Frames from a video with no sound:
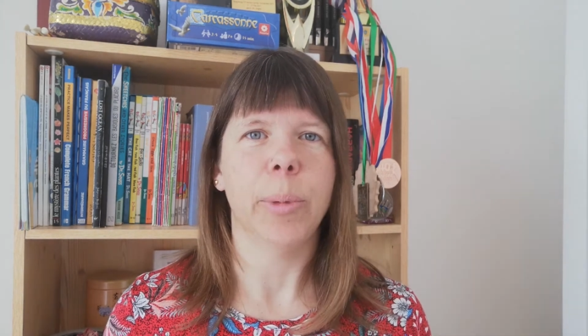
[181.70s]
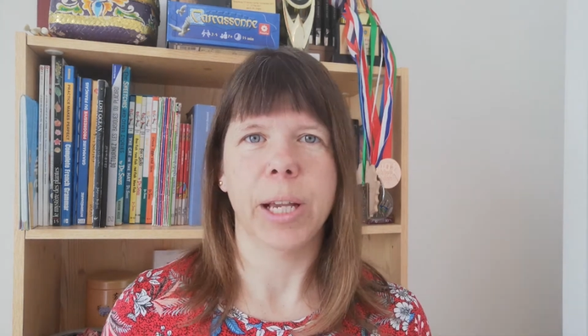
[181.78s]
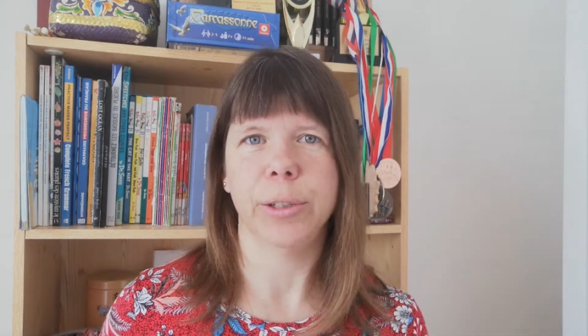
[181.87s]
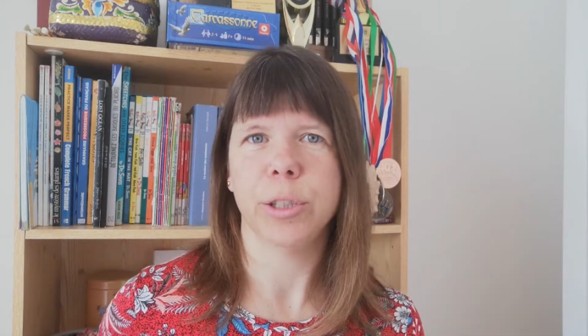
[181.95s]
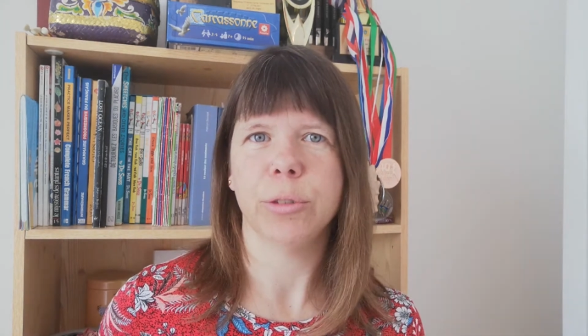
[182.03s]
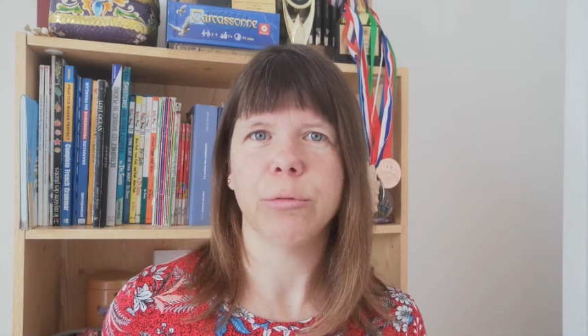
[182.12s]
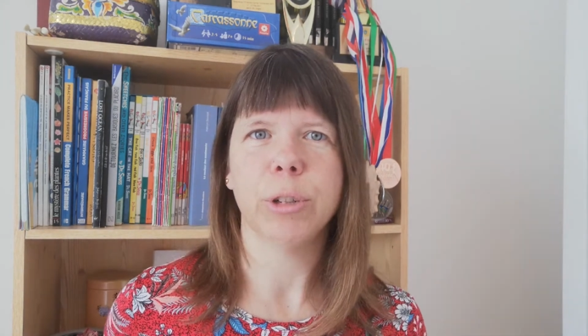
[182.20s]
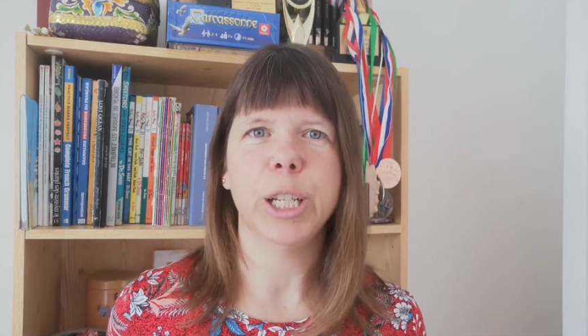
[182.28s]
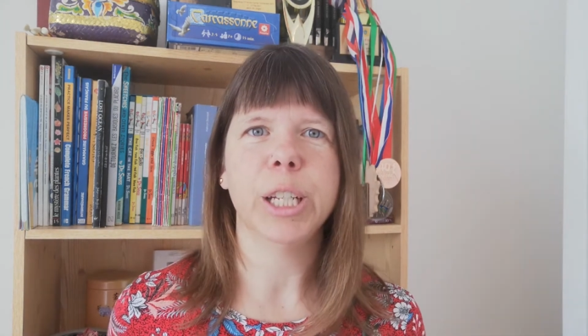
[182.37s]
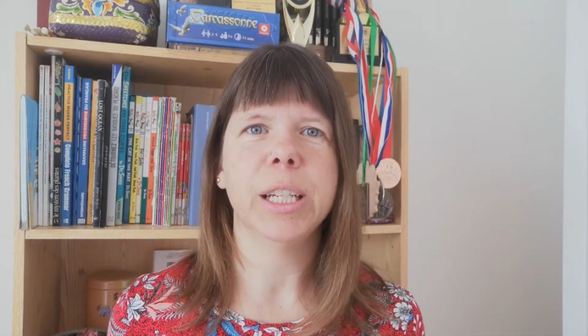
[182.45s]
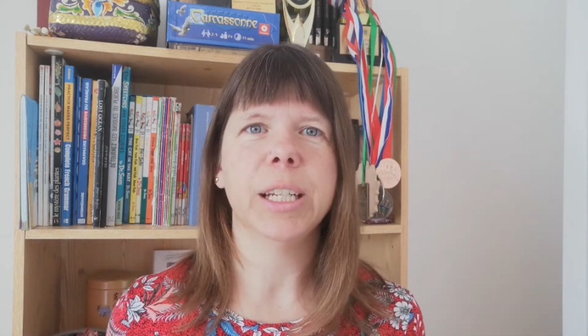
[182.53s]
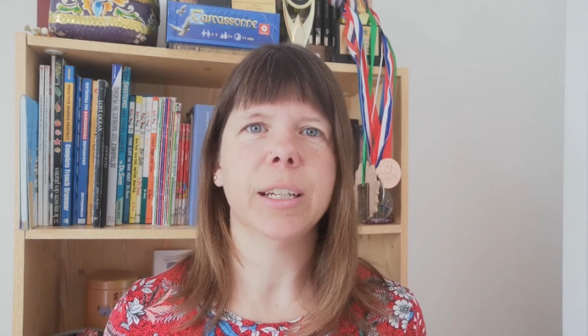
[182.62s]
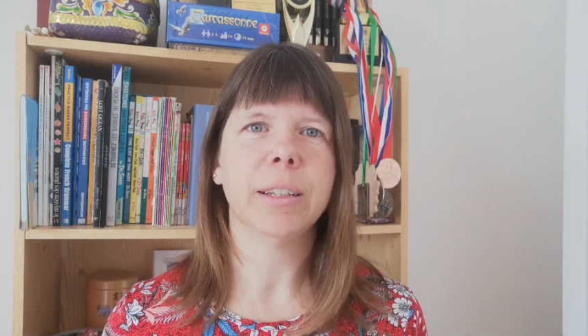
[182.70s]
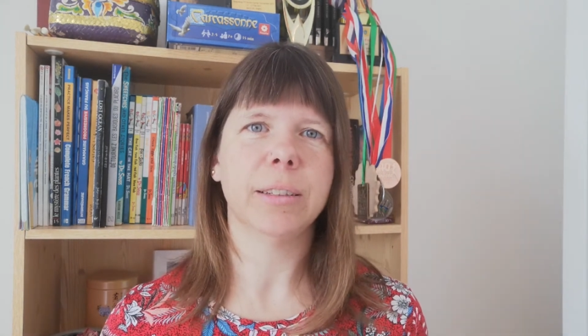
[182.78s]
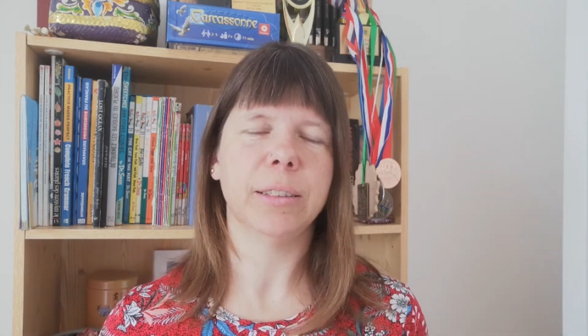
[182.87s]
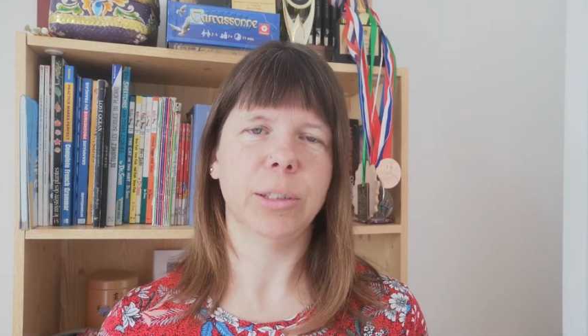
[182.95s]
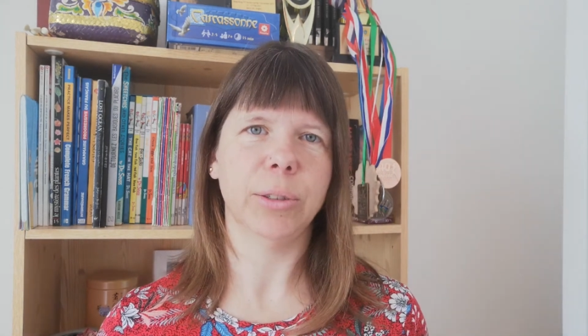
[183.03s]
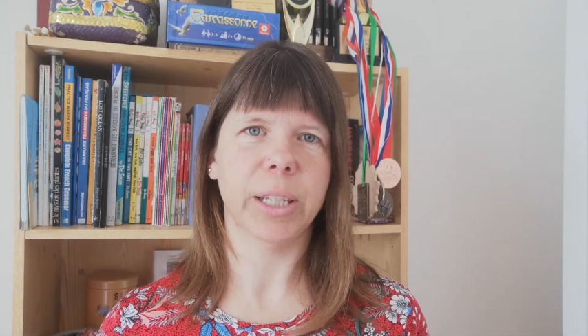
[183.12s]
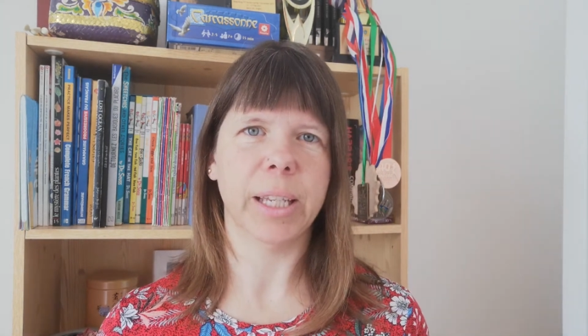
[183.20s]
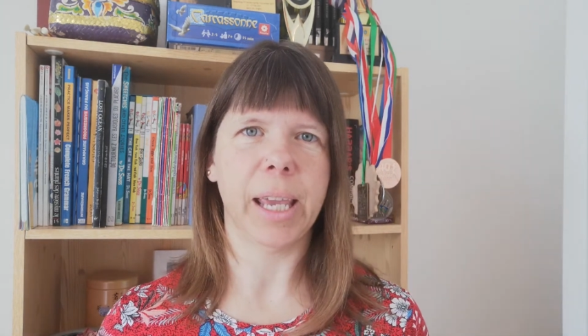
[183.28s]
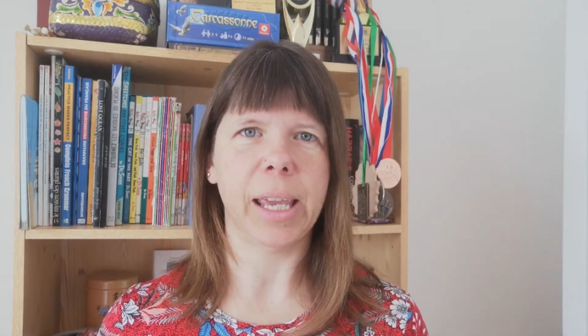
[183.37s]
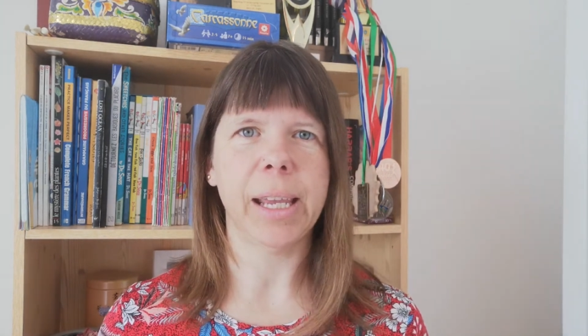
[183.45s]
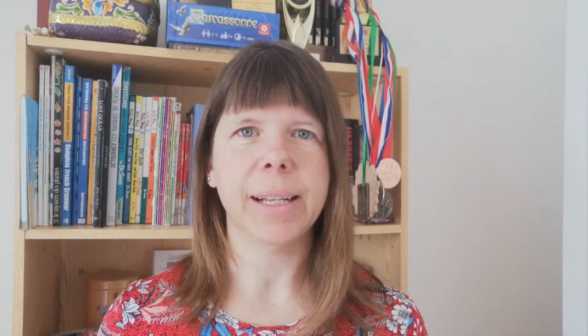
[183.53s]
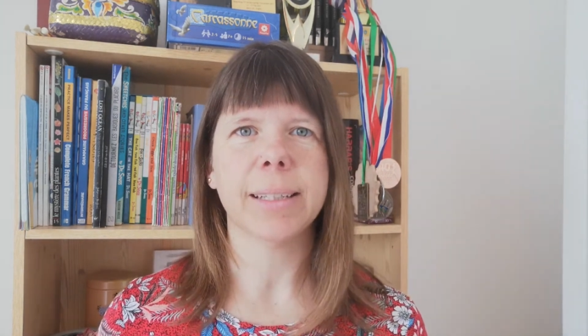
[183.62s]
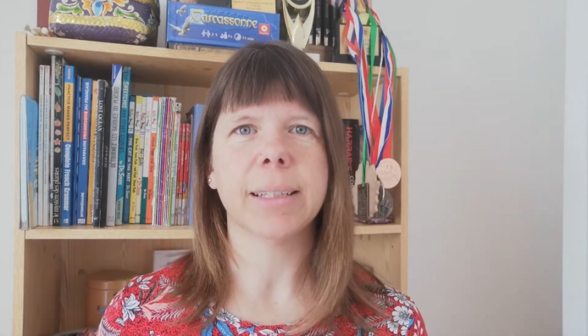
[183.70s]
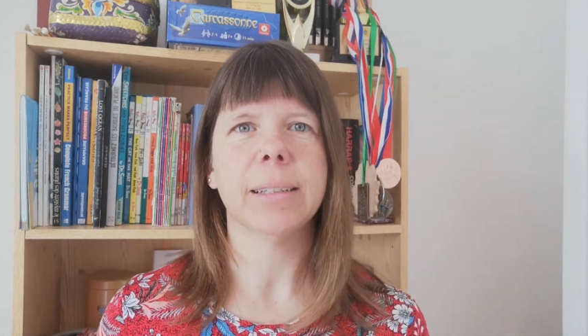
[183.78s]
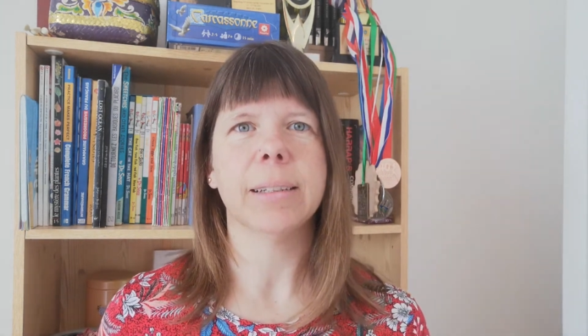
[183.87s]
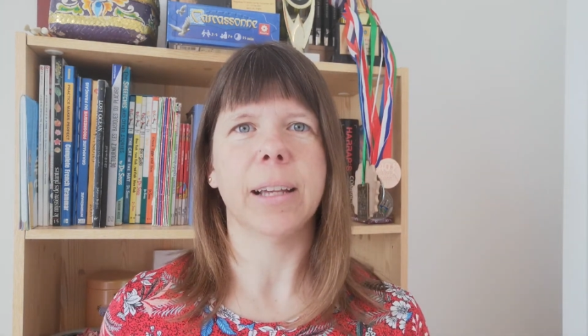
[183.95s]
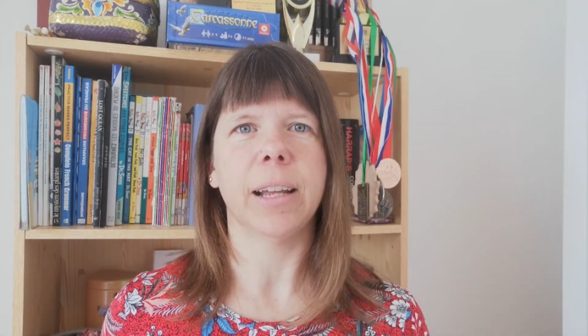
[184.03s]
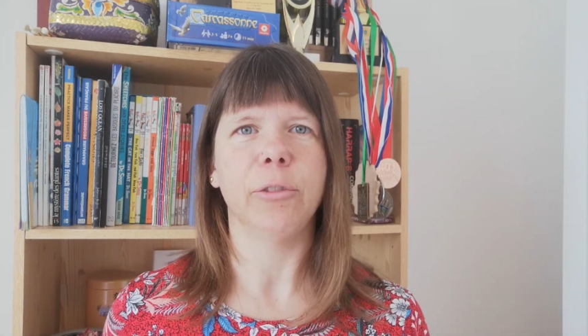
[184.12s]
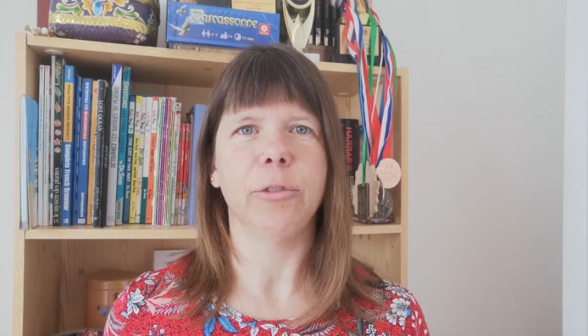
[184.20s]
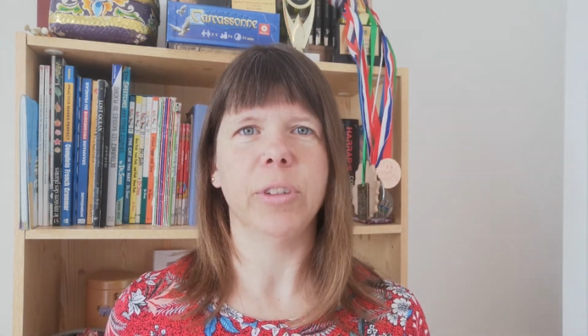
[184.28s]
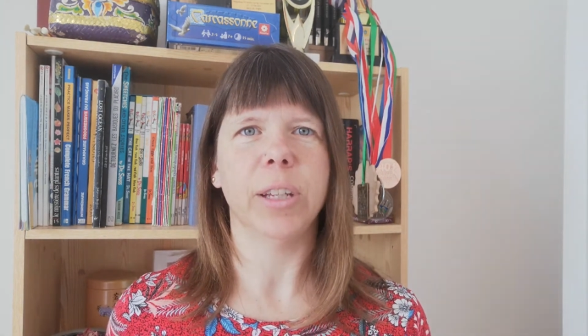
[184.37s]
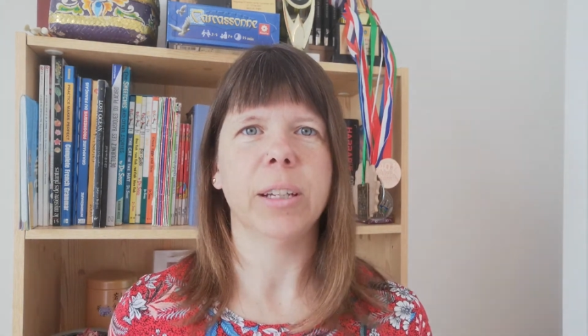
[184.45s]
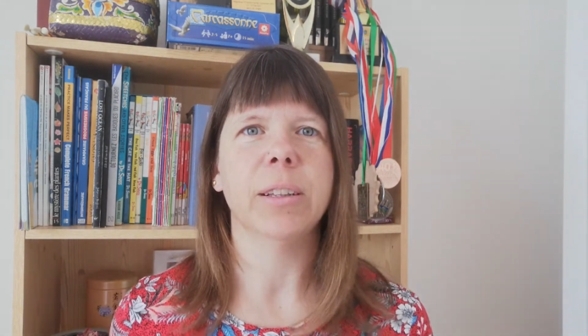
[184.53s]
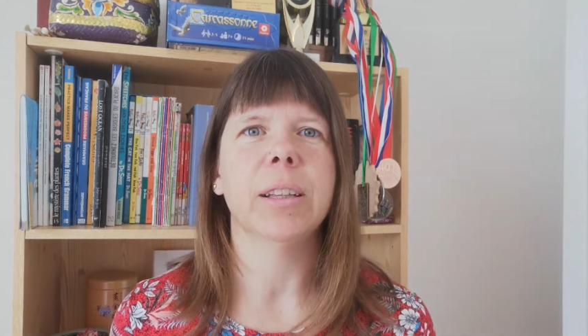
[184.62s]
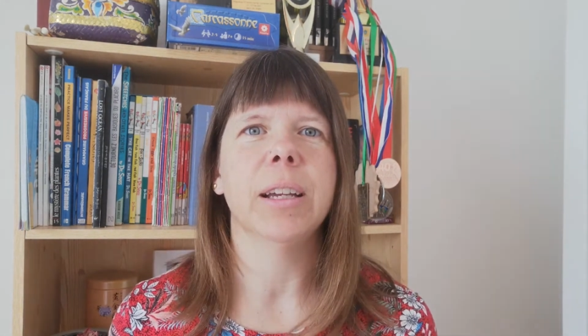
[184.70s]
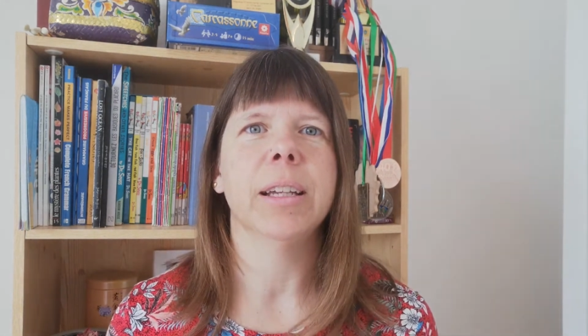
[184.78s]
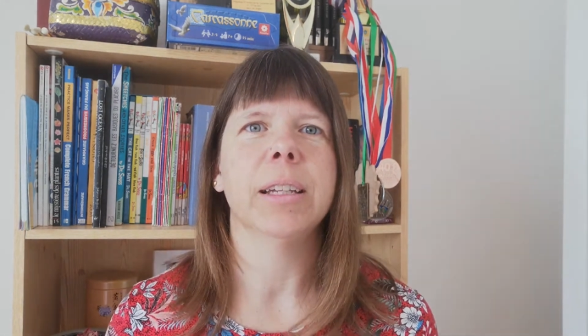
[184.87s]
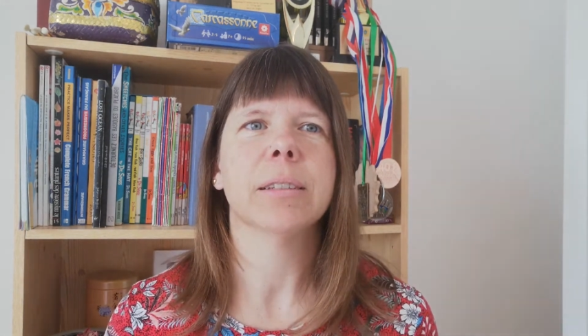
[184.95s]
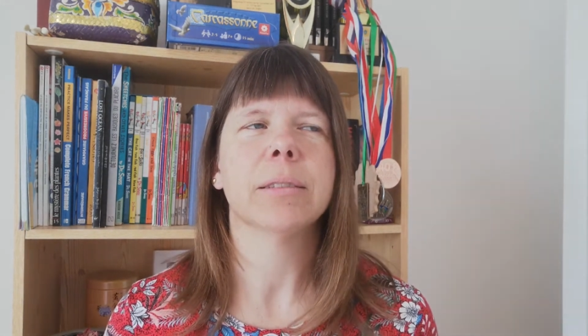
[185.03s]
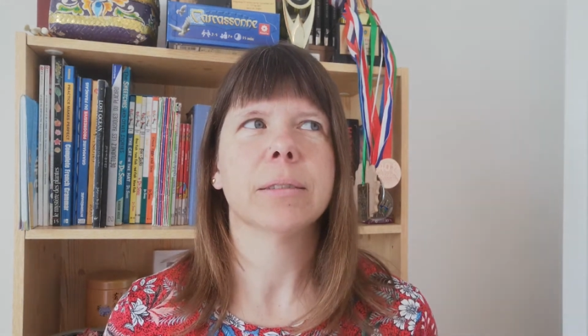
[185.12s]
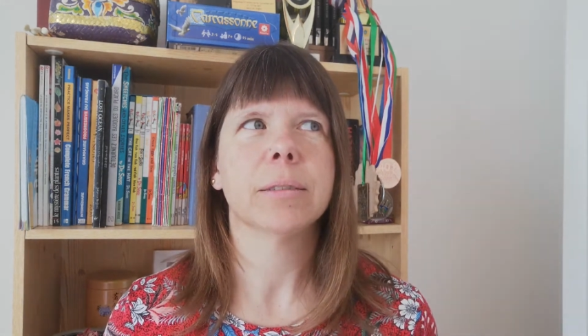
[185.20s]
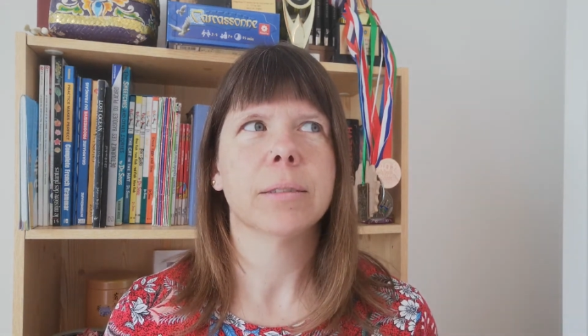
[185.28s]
imagine running, do the gait, and feel like,